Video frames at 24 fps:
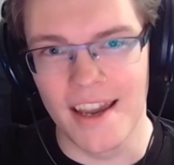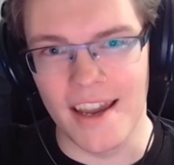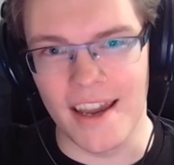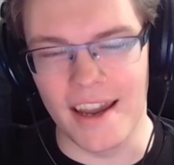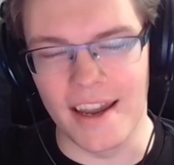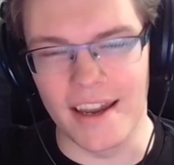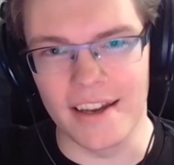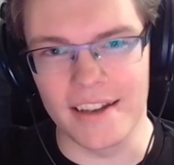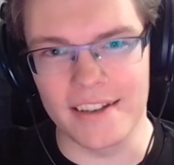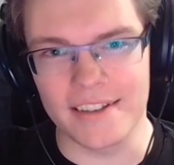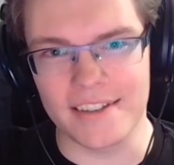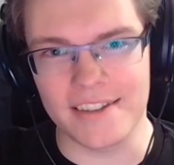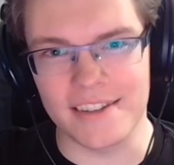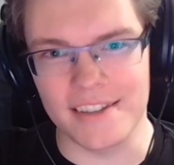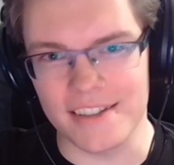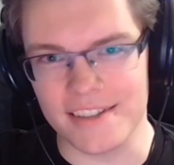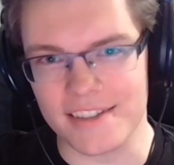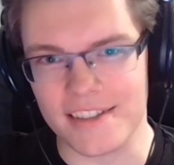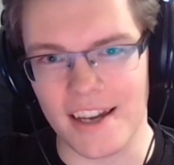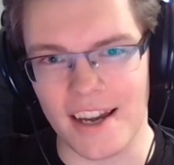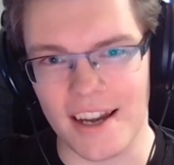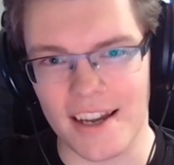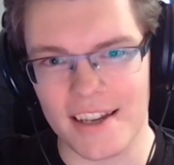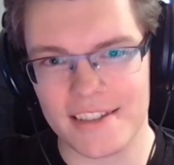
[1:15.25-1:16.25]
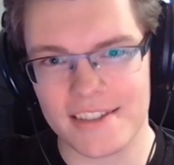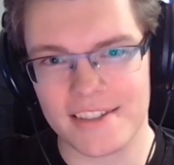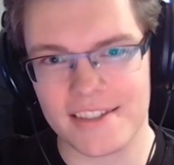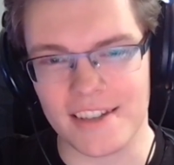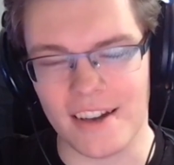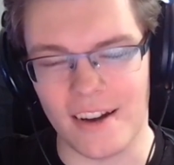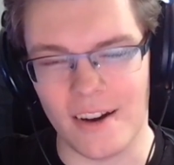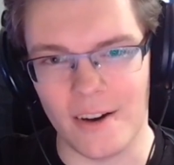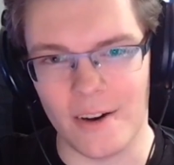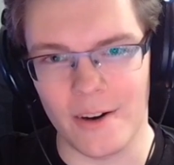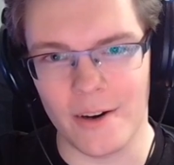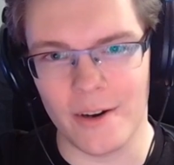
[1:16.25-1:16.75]
And these guys
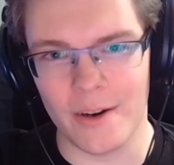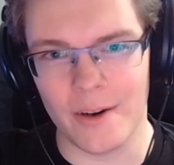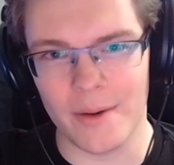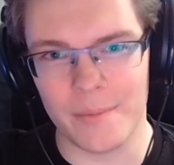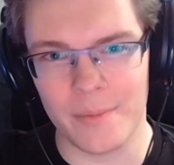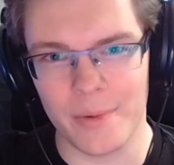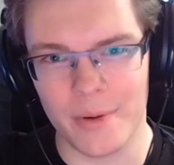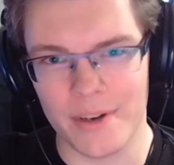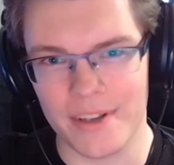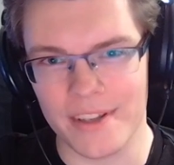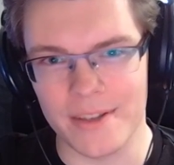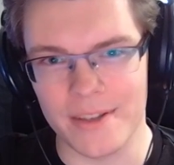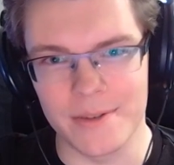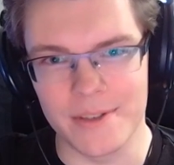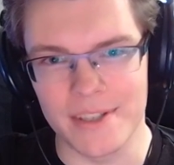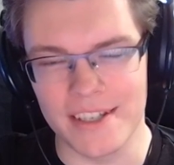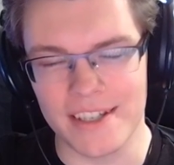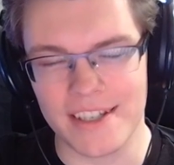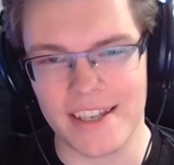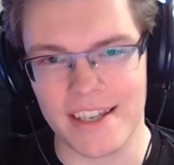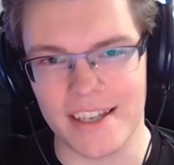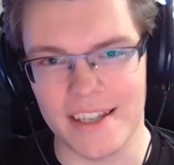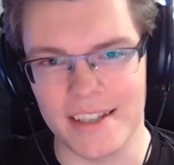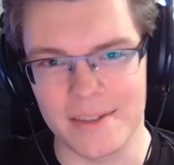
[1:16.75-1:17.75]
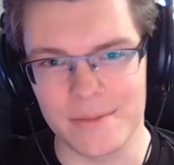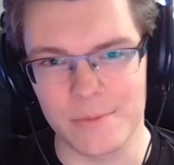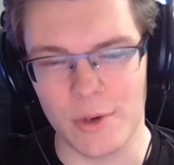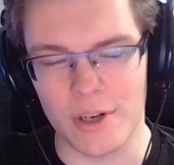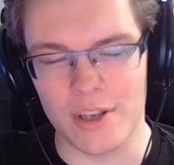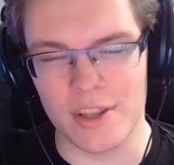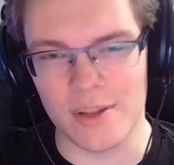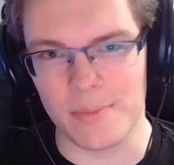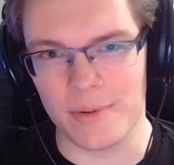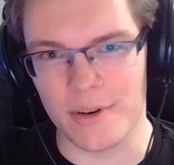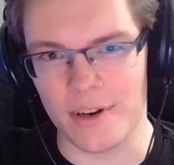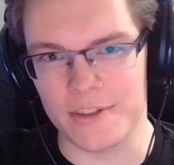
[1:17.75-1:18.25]
are pretty unique in one
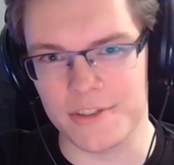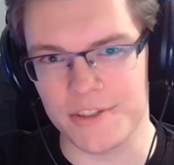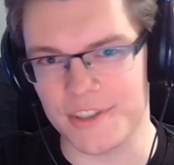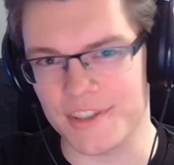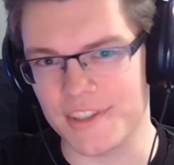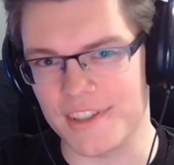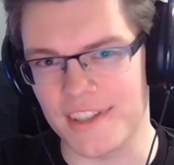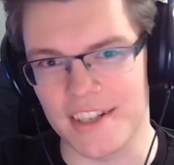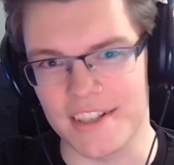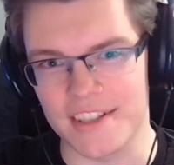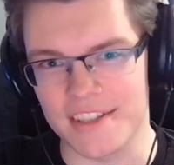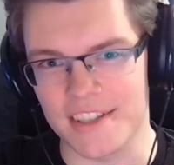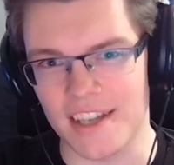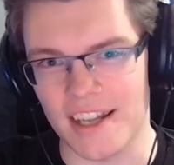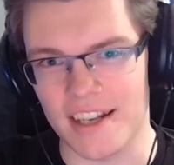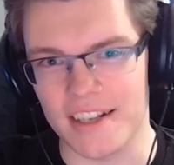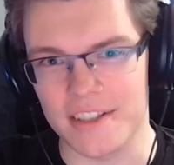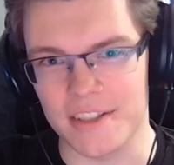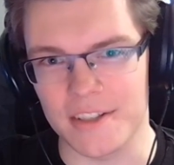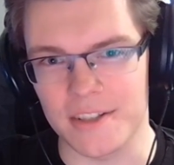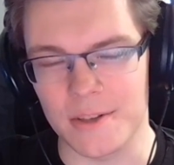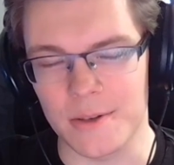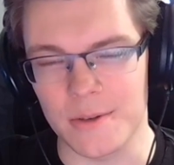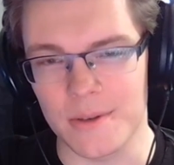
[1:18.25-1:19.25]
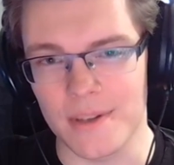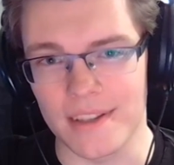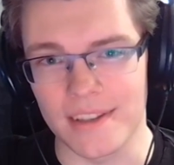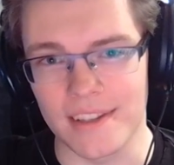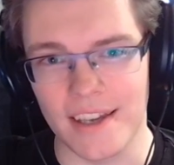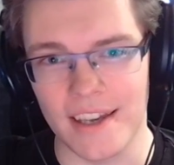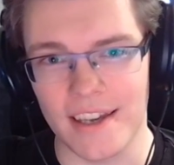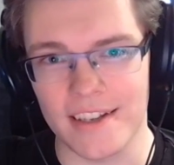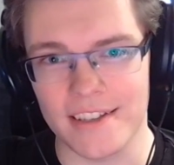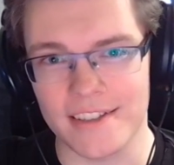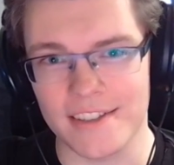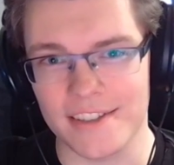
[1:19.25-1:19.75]
of the projects they decided to do, and
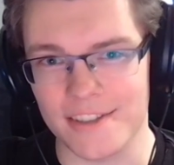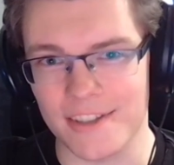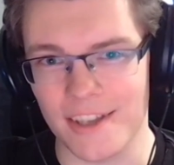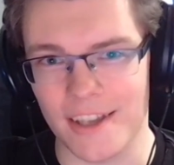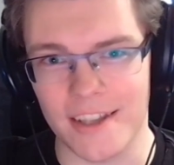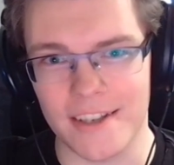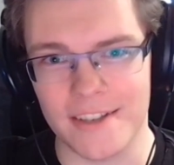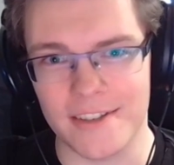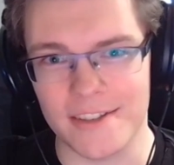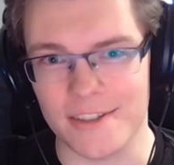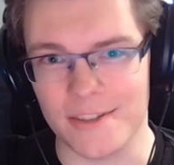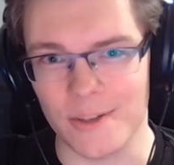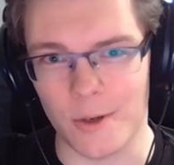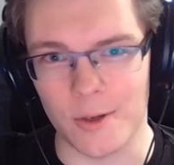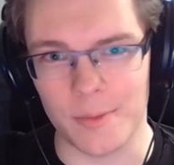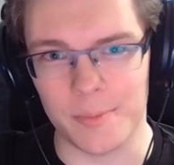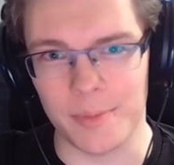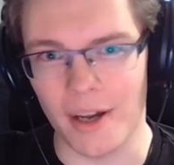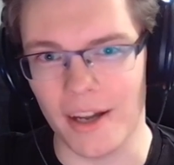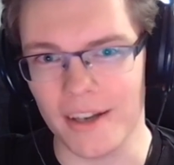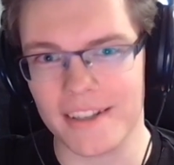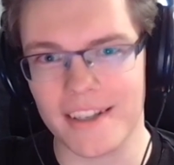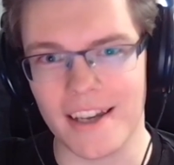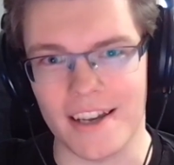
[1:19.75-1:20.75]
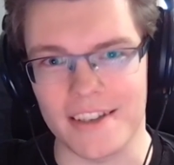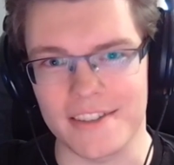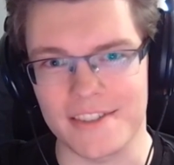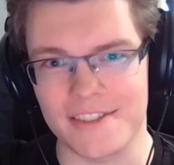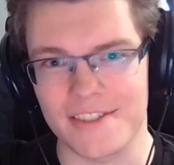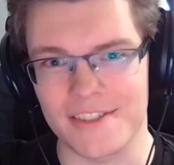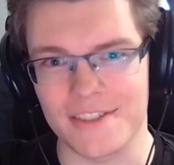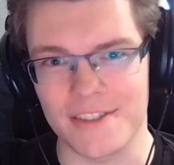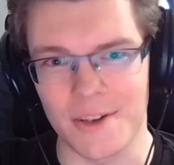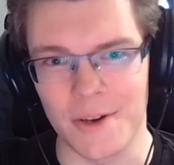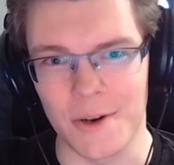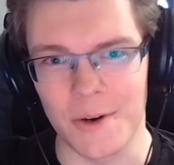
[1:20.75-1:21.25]
they decided to start a podcast.
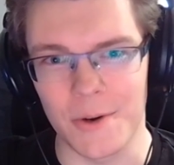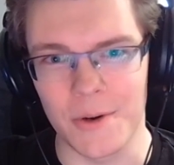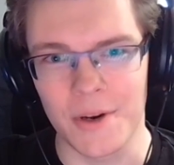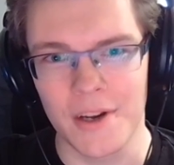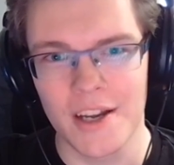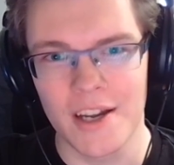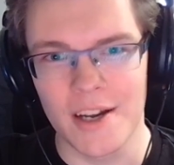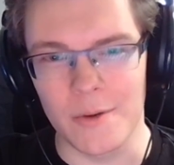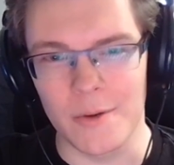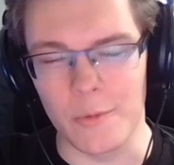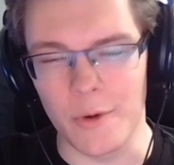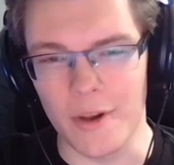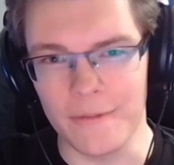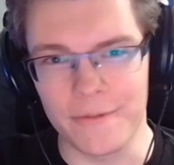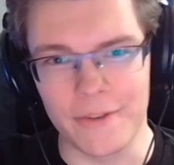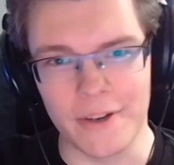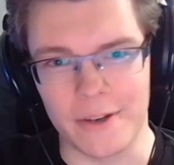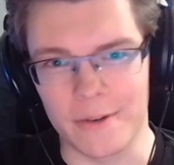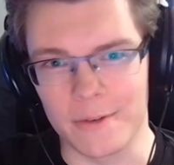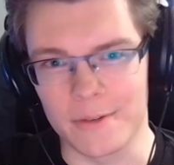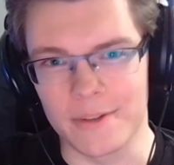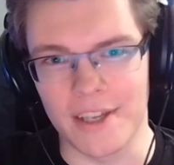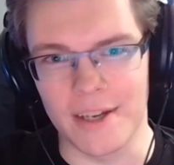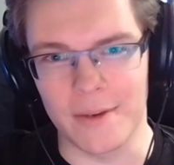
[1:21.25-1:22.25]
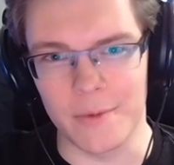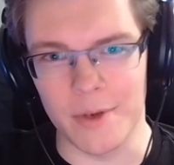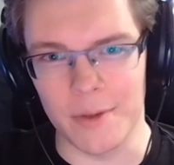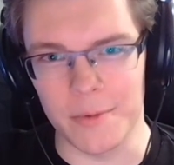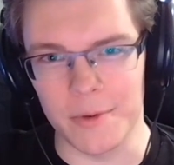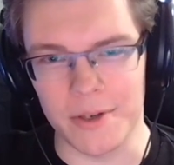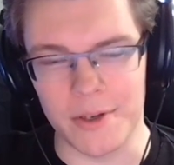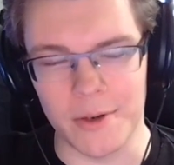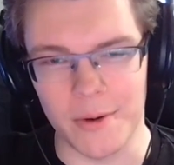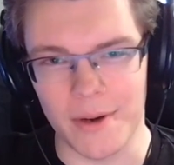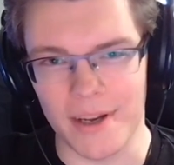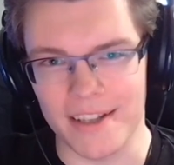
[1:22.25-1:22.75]
So we figured that we
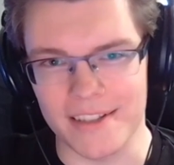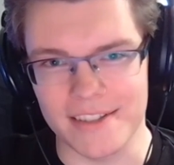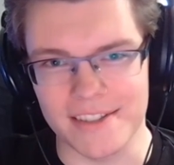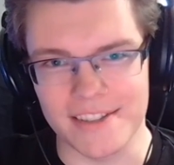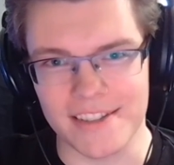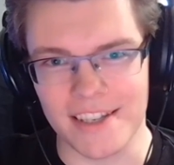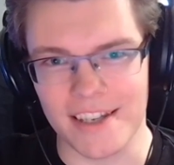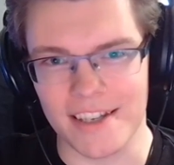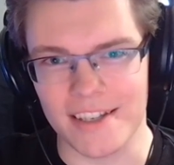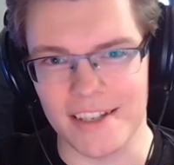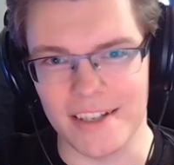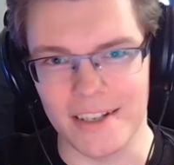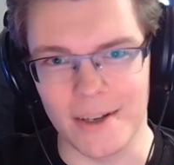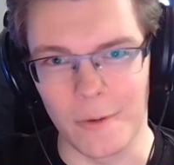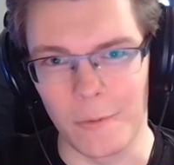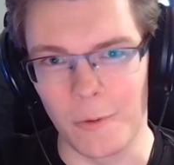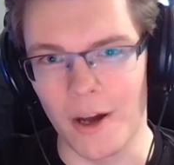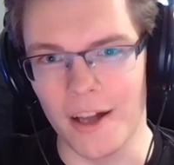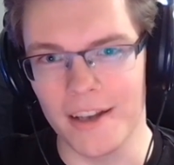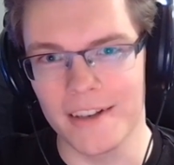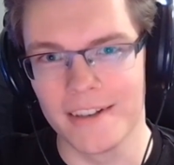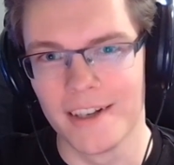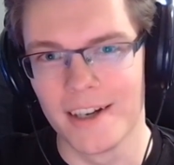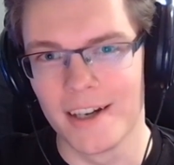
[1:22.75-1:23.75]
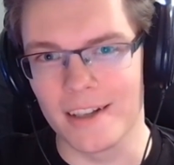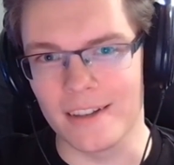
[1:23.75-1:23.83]
would go ahead and say, you know what?